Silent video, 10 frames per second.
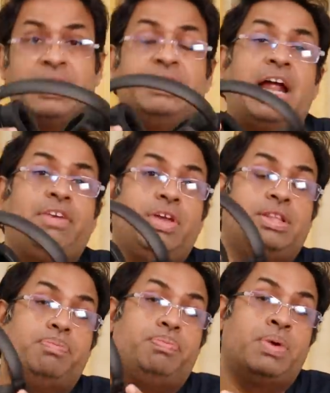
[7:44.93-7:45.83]
That way
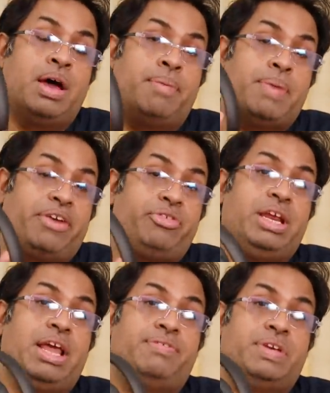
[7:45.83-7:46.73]
the
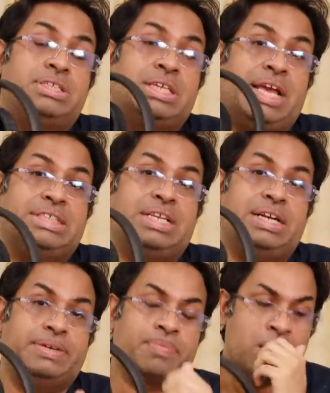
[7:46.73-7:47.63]
battery life is
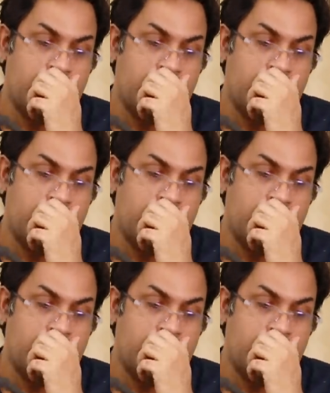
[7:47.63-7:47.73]
excellent.